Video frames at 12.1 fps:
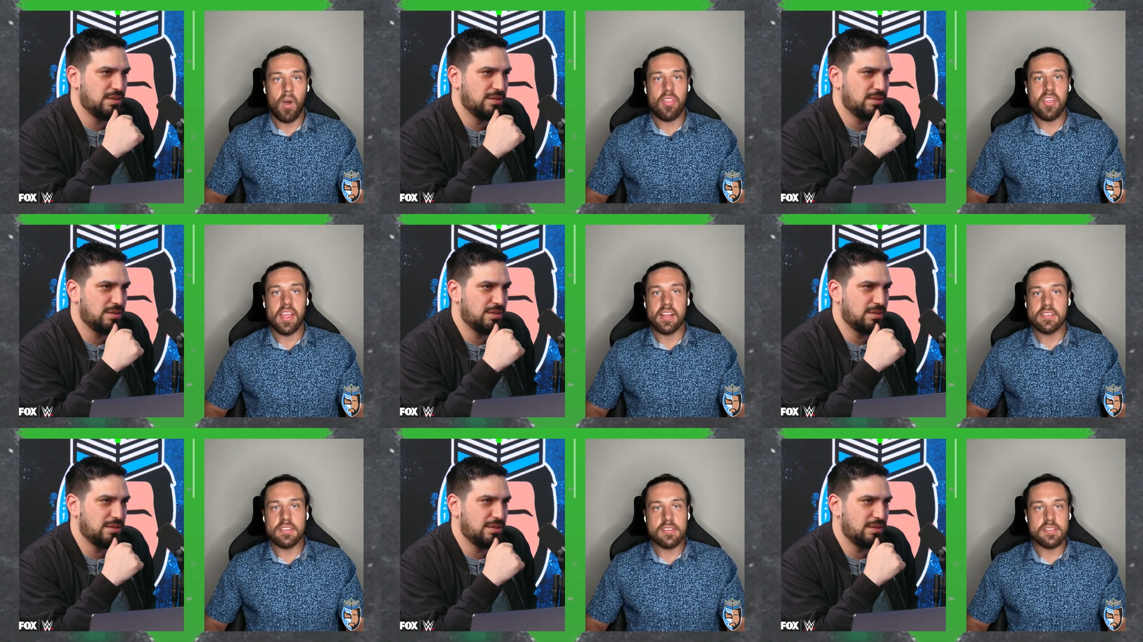Speaker 1: Well, I
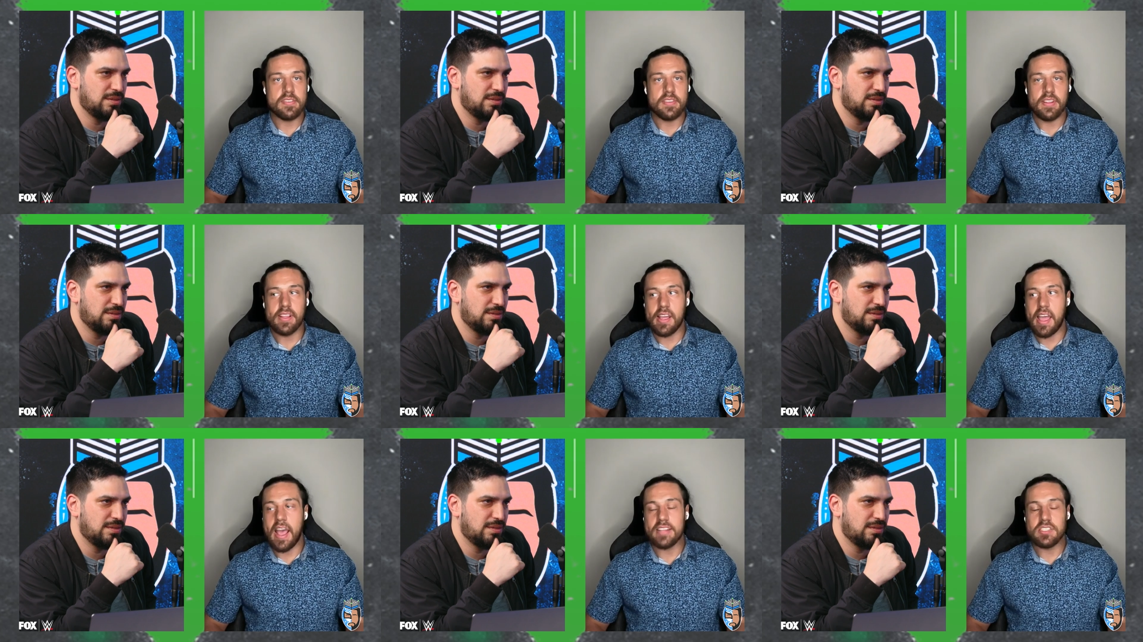think it's
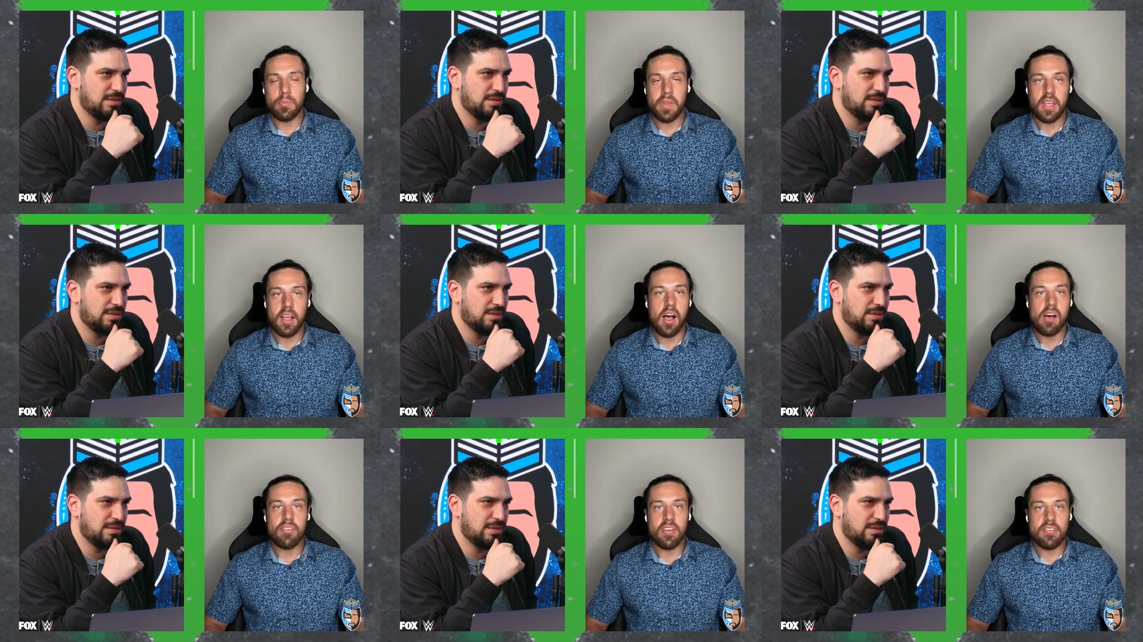it has to be an
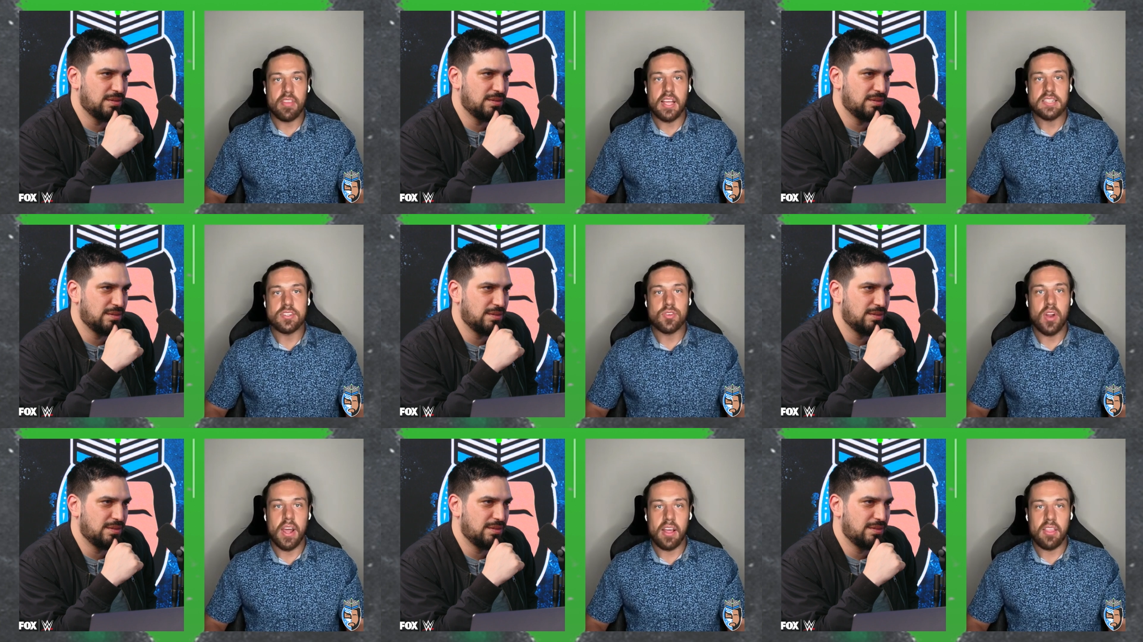obvious
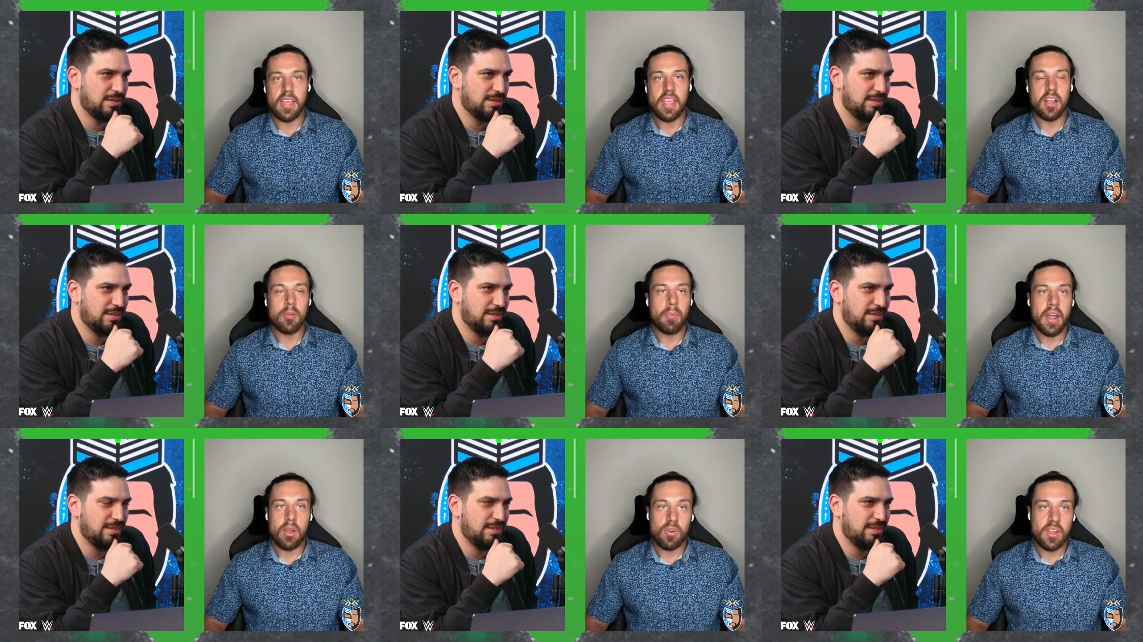answer, right? I think
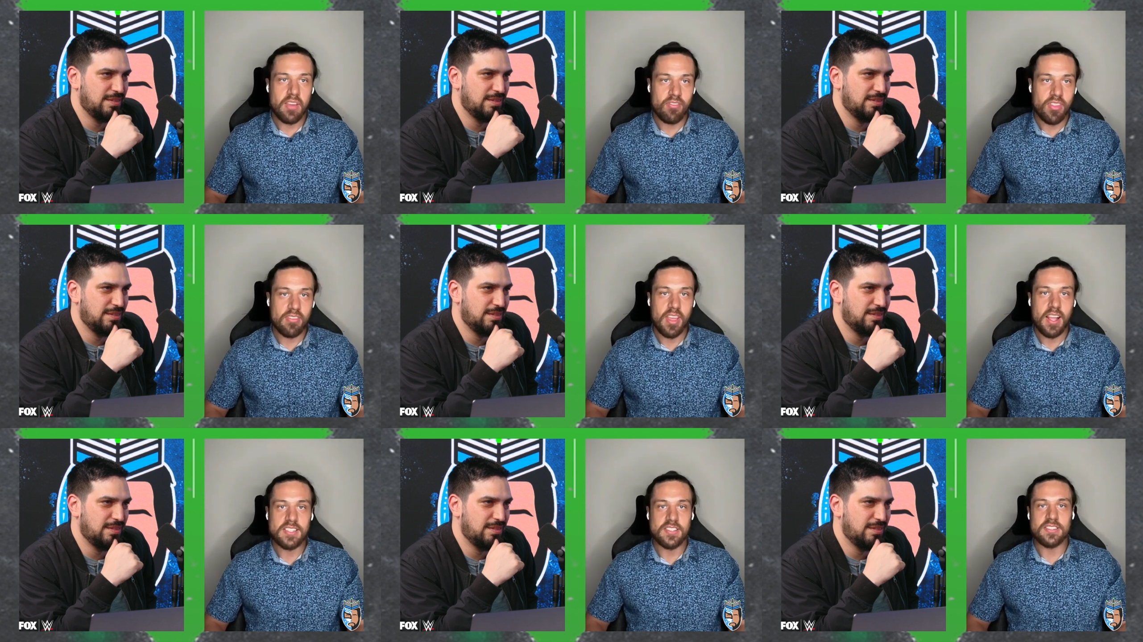anybody would give
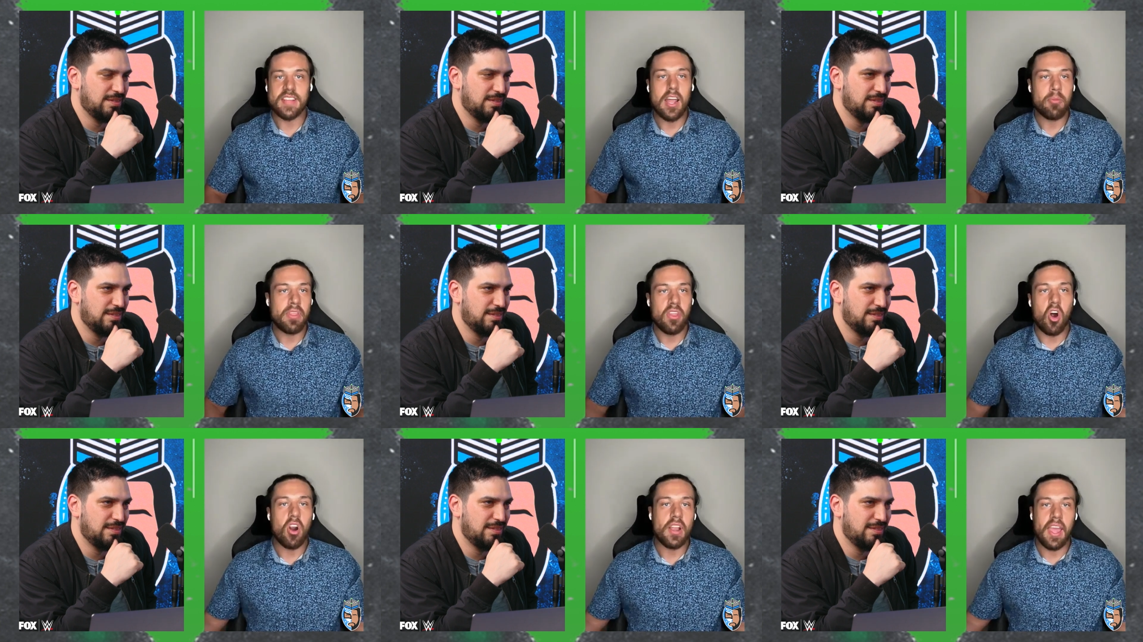this answer. It's got to
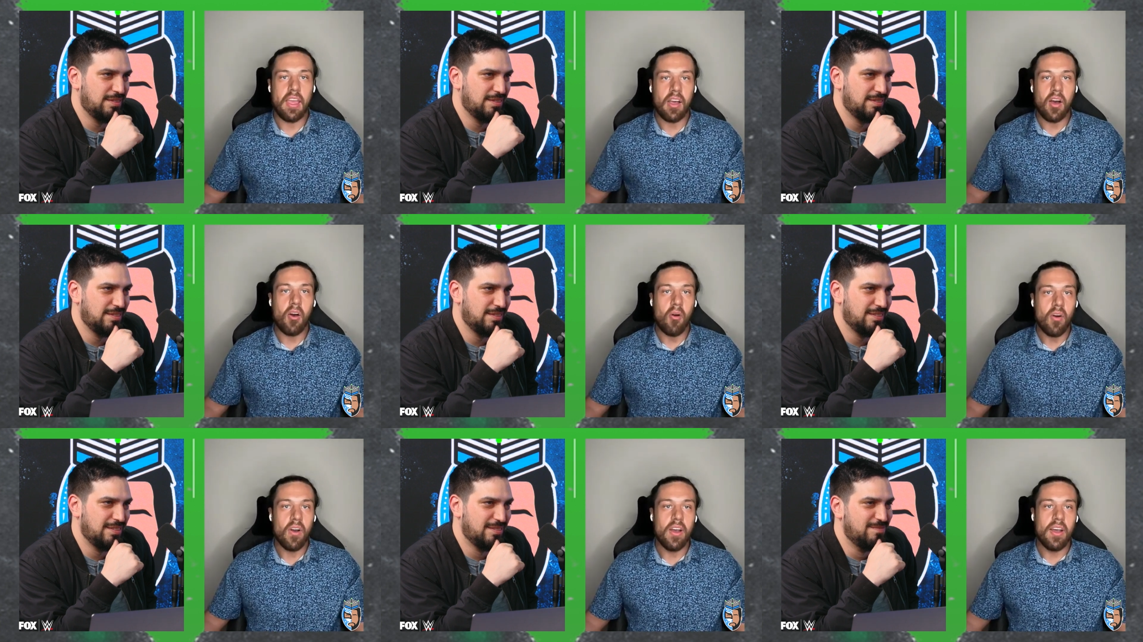be the
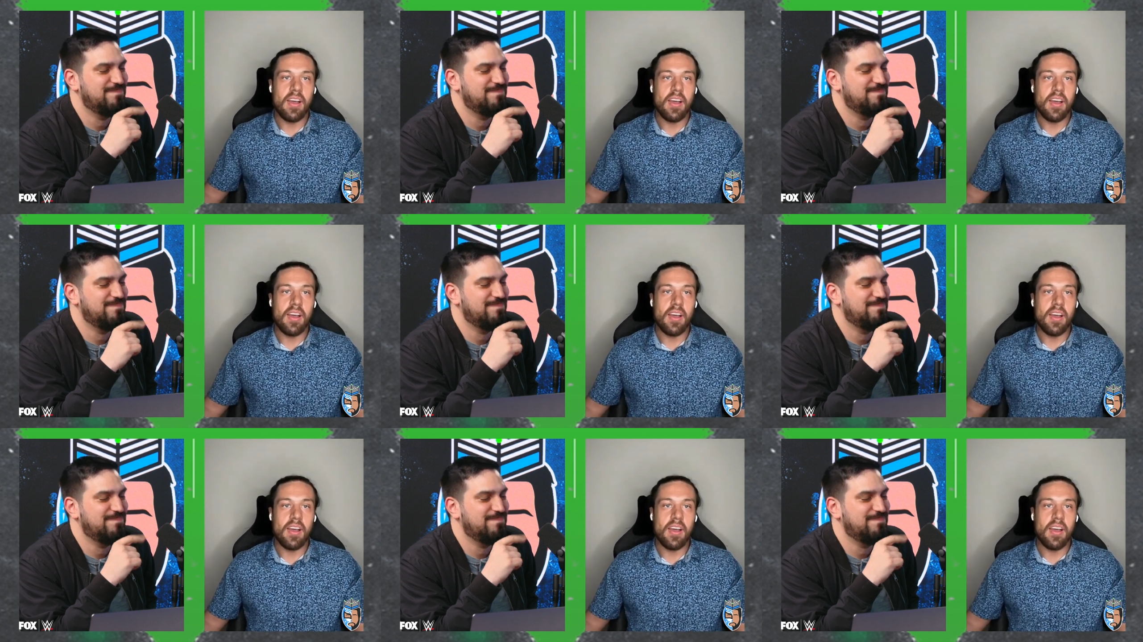RKO.